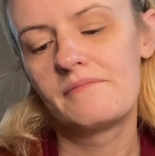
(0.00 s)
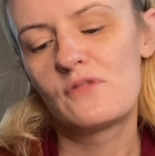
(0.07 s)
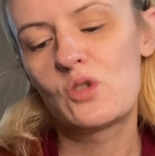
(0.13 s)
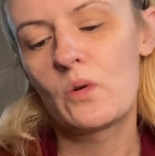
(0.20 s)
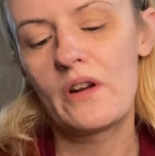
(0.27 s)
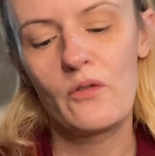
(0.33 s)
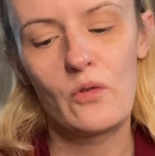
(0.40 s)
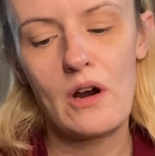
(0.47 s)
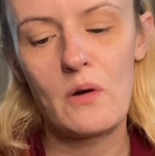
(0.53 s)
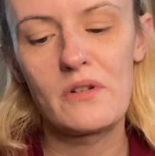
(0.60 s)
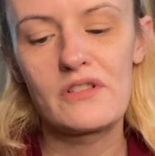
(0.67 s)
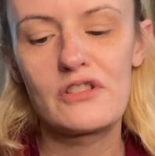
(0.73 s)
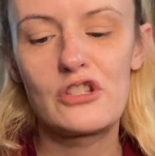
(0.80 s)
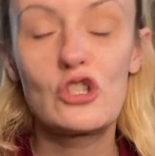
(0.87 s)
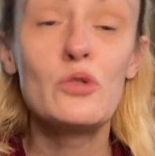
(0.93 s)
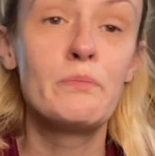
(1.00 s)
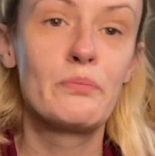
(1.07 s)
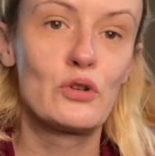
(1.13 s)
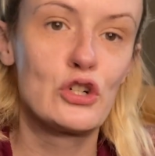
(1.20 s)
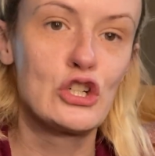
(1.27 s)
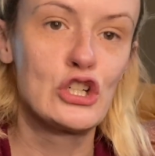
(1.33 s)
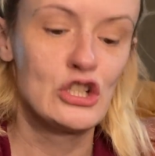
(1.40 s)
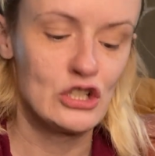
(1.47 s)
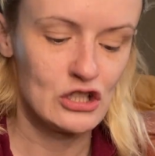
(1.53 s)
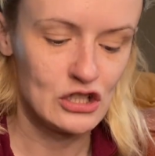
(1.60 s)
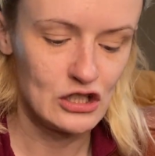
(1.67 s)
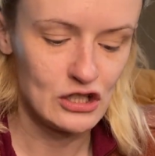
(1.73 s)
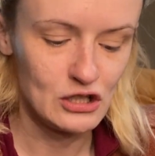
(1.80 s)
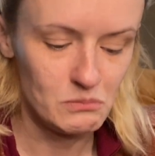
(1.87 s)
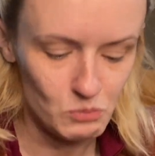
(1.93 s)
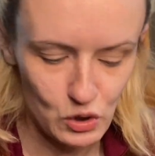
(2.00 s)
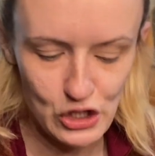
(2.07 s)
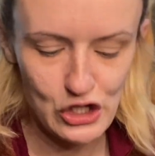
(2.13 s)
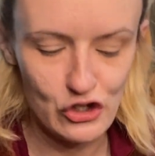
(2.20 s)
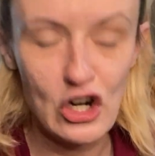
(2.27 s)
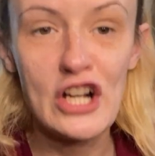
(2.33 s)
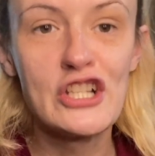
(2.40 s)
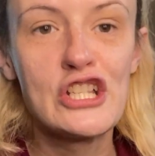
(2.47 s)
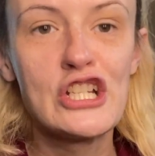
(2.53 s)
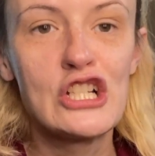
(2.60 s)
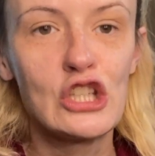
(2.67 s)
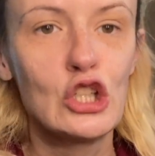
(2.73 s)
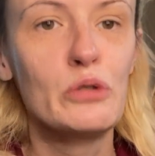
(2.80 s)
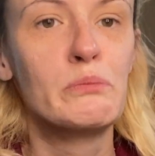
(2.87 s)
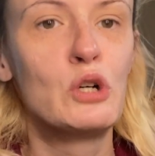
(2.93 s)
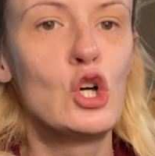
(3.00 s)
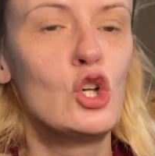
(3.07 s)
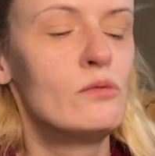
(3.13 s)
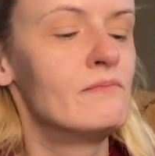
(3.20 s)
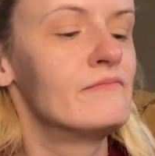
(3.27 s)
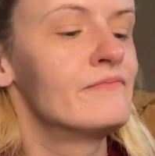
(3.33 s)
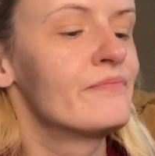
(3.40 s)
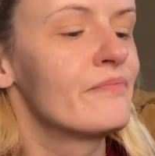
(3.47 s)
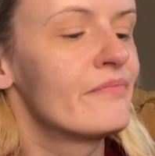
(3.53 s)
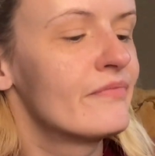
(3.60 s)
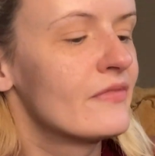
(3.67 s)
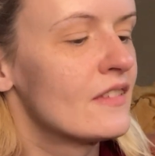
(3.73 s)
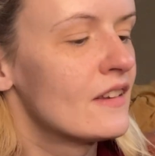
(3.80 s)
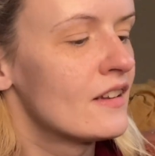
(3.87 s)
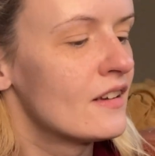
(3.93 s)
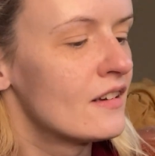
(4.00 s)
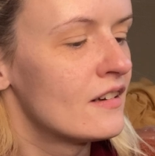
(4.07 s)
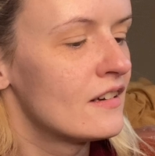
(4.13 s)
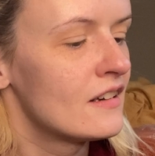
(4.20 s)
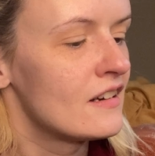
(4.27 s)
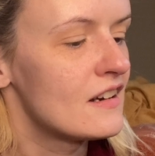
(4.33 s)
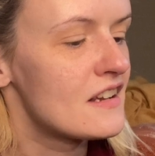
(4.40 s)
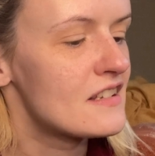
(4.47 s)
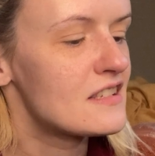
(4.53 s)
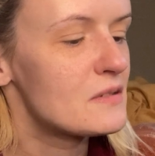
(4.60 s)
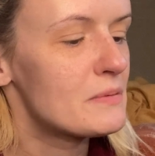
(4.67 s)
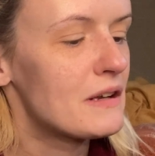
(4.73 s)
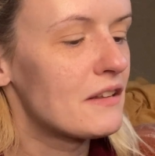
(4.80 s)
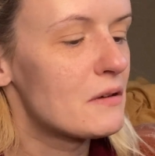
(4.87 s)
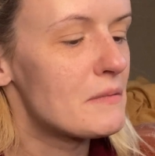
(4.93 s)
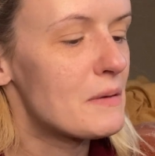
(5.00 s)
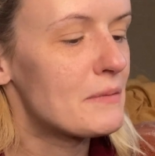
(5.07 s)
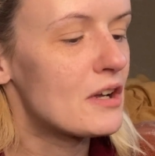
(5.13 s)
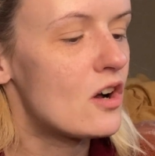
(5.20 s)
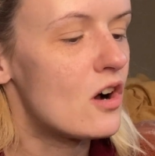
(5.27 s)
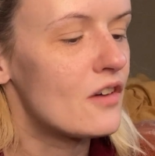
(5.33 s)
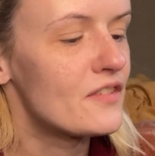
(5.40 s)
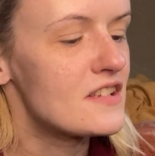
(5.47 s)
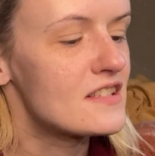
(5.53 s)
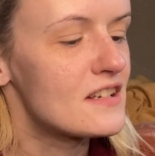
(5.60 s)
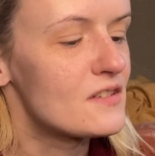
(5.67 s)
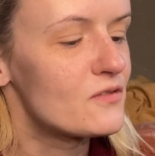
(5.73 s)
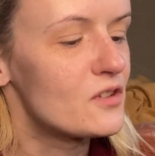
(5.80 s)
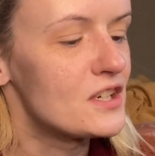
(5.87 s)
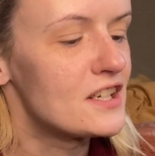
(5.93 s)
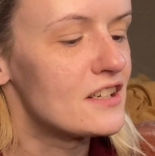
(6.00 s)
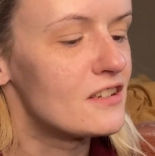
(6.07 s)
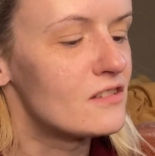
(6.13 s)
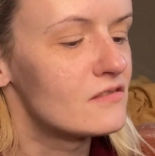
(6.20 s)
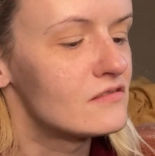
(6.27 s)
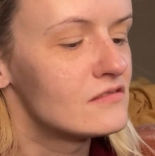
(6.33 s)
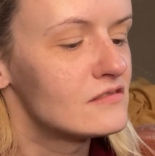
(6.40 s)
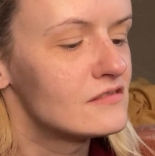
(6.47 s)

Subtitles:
24 hour super moisturizing lip balm. This is probably gonna make my coffee taste funny now.